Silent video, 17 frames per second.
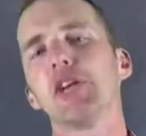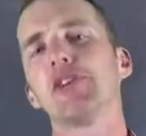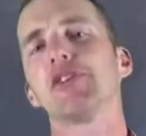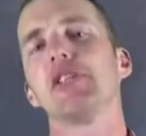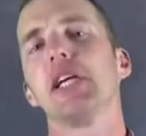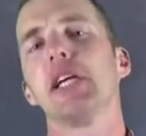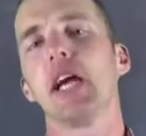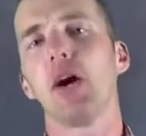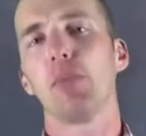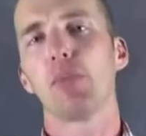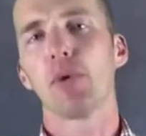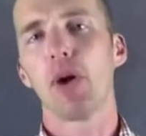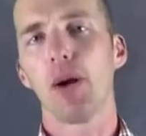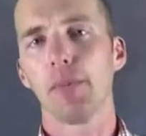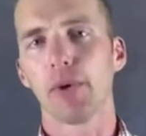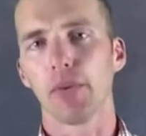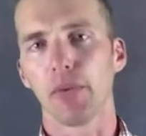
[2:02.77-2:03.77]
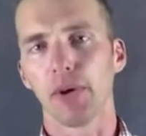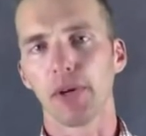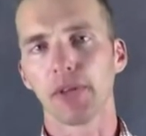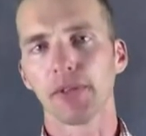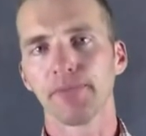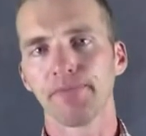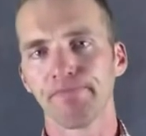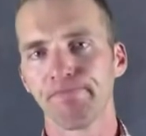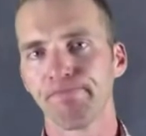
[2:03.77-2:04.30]
you understand how a barometer
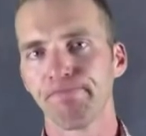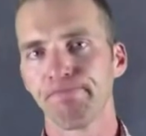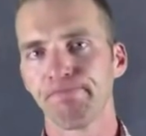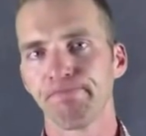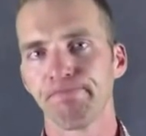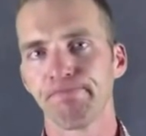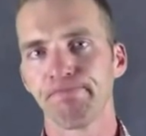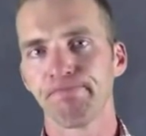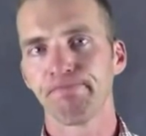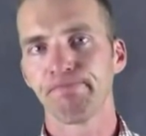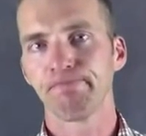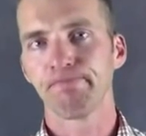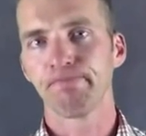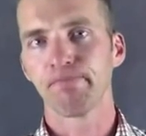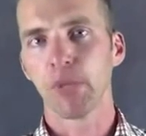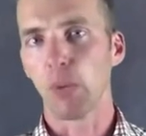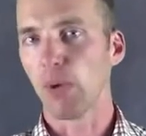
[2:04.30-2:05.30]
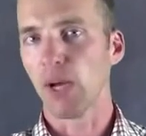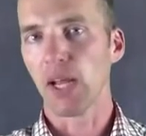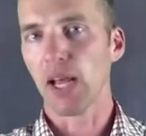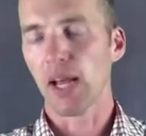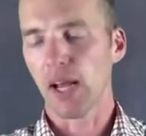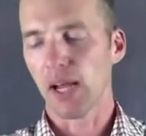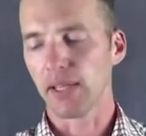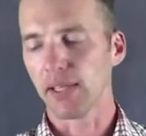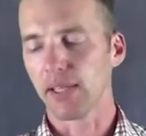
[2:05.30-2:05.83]
worked? Well,
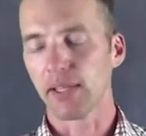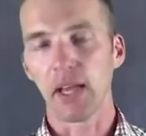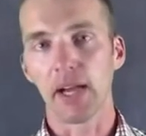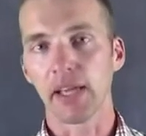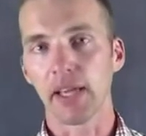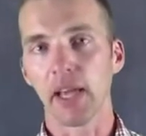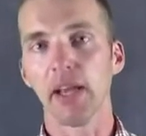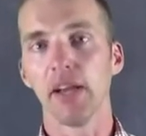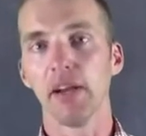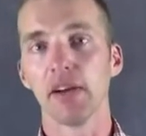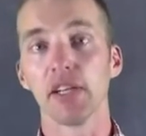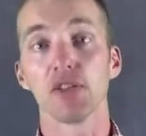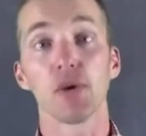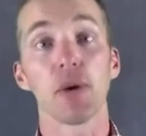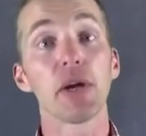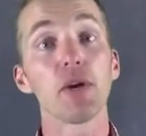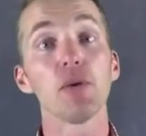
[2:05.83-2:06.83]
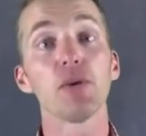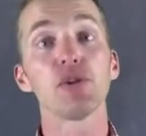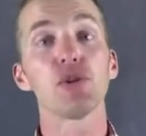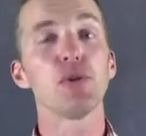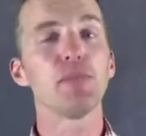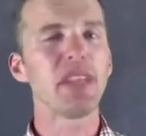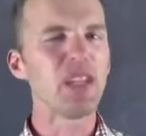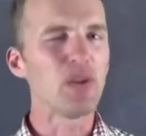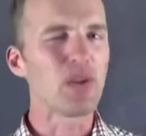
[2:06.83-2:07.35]
I can't hear you, so I'm going to
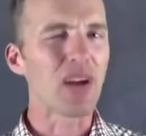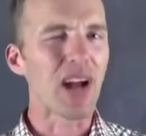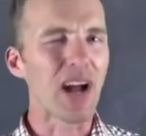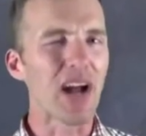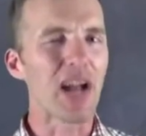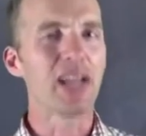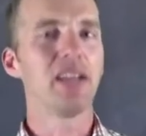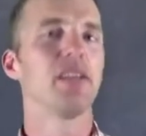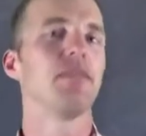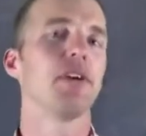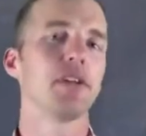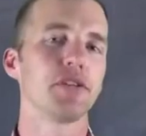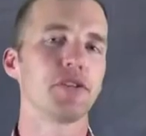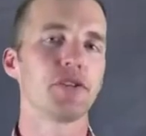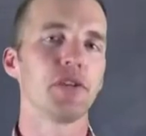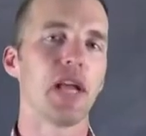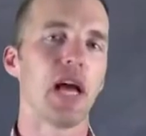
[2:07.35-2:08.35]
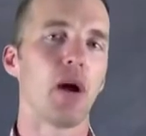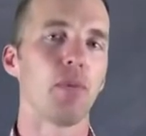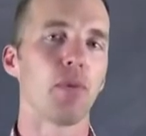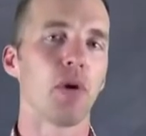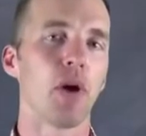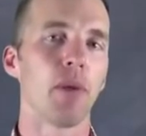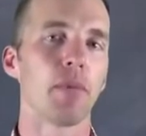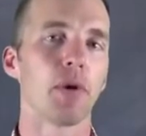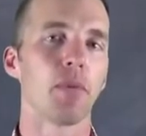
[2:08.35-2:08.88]
assume that you kind of understood how a
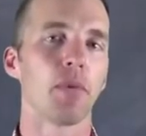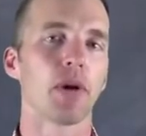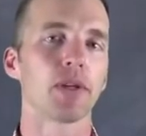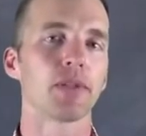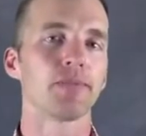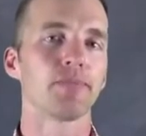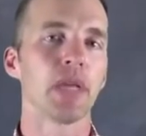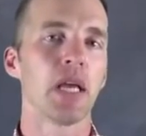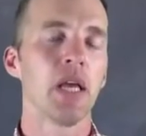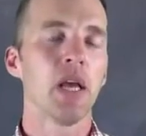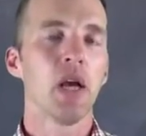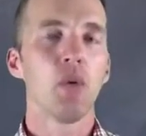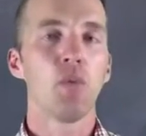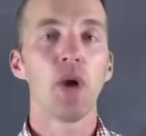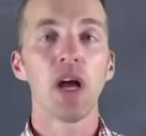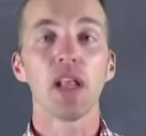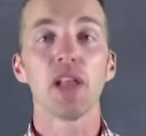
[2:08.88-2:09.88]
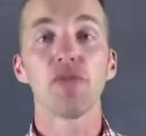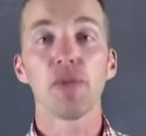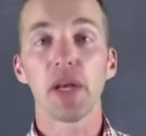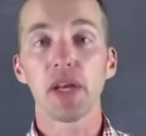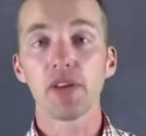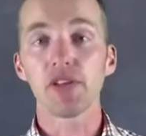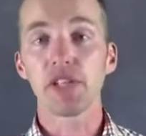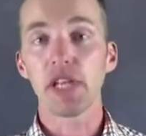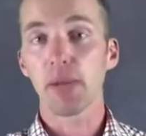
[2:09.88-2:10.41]
barometer worked. Well, if we
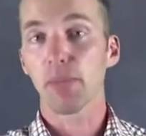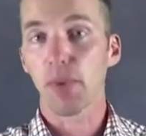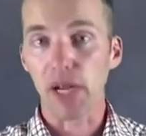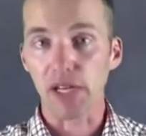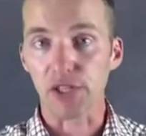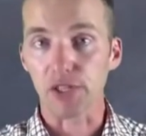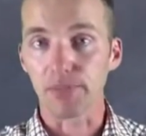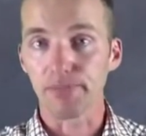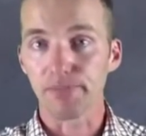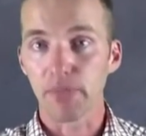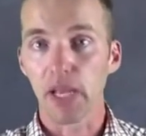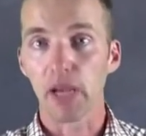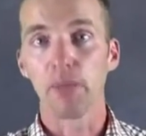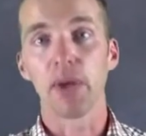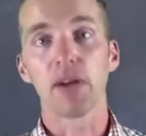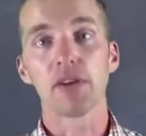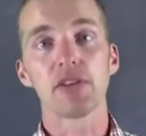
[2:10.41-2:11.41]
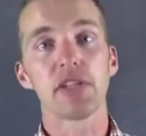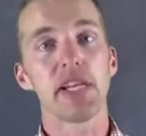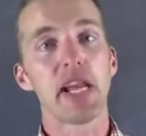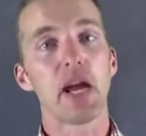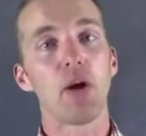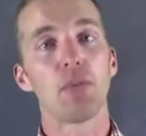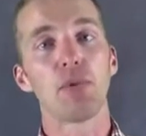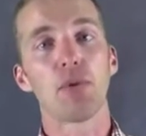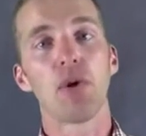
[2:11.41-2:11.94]
understand pressure, and we understand
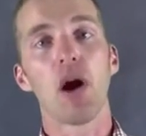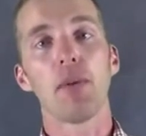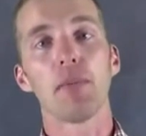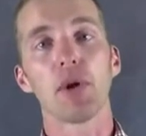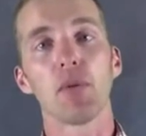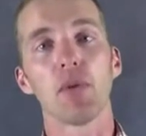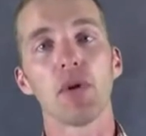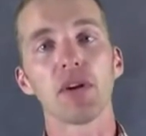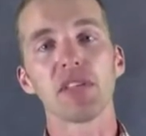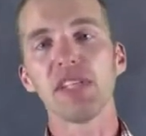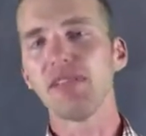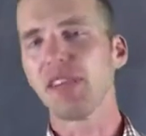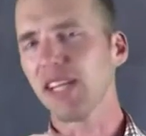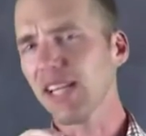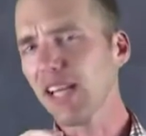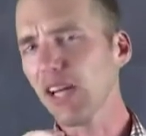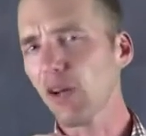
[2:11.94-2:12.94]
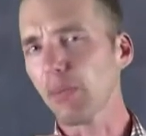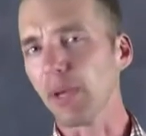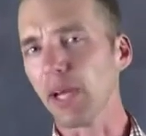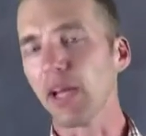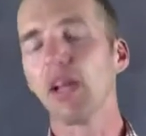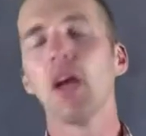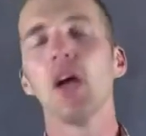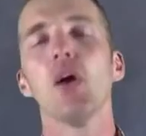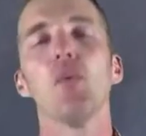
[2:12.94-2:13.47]
how a barometer works, even a little
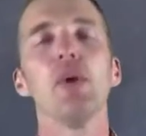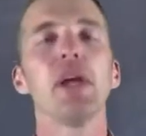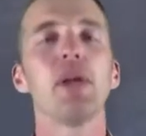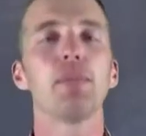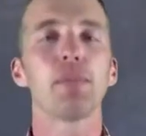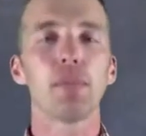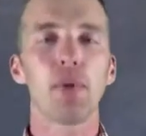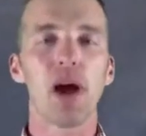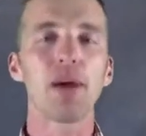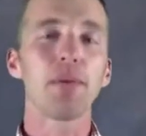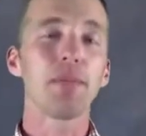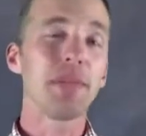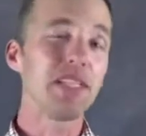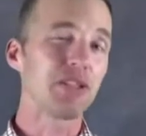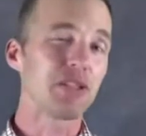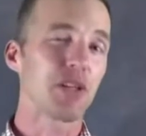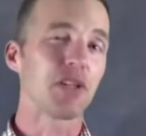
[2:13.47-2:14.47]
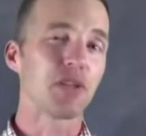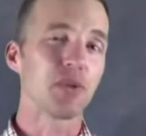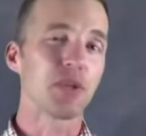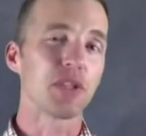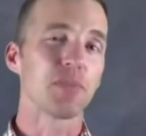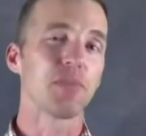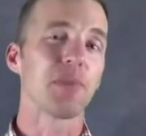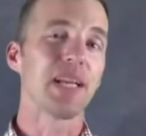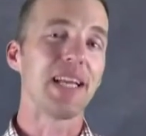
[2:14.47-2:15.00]
bit, we can probably start to
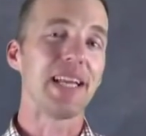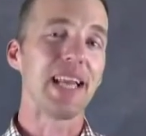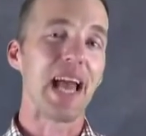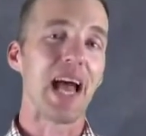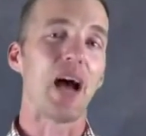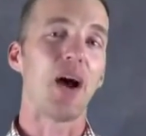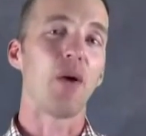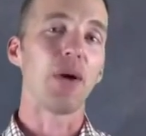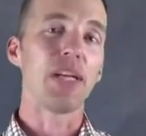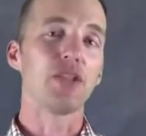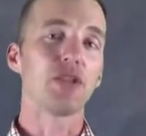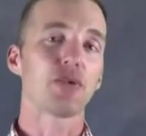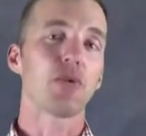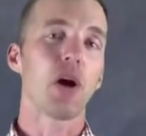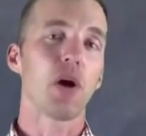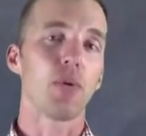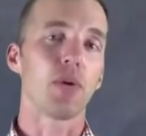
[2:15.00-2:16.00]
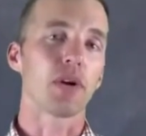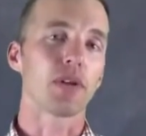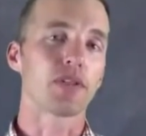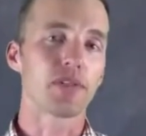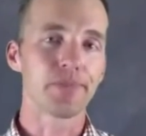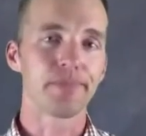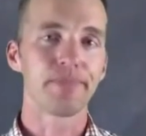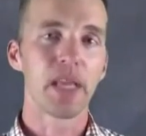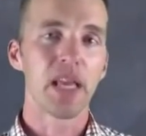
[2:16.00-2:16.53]
explain how a straw
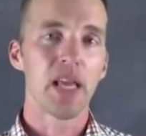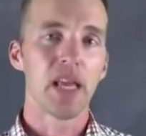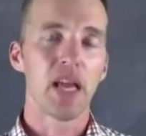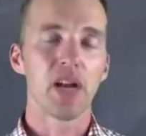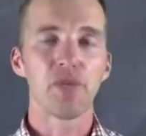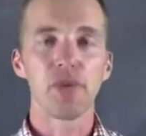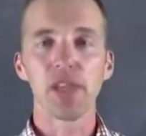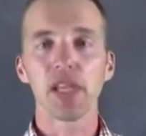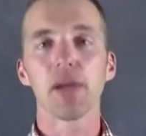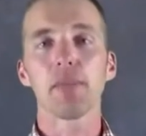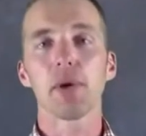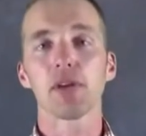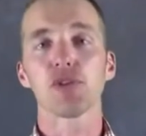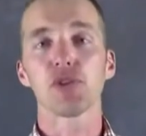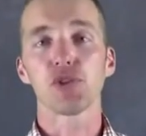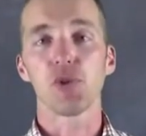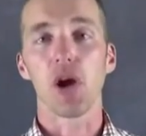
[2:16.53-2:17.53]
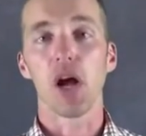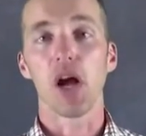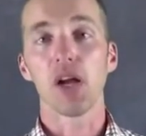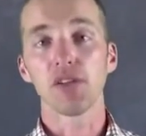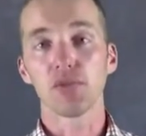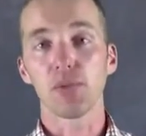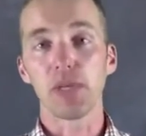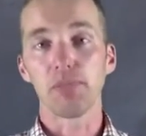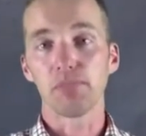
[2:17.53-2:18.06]
works. And if we think about a straw
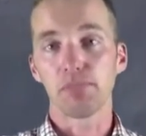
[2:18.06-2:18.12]
as we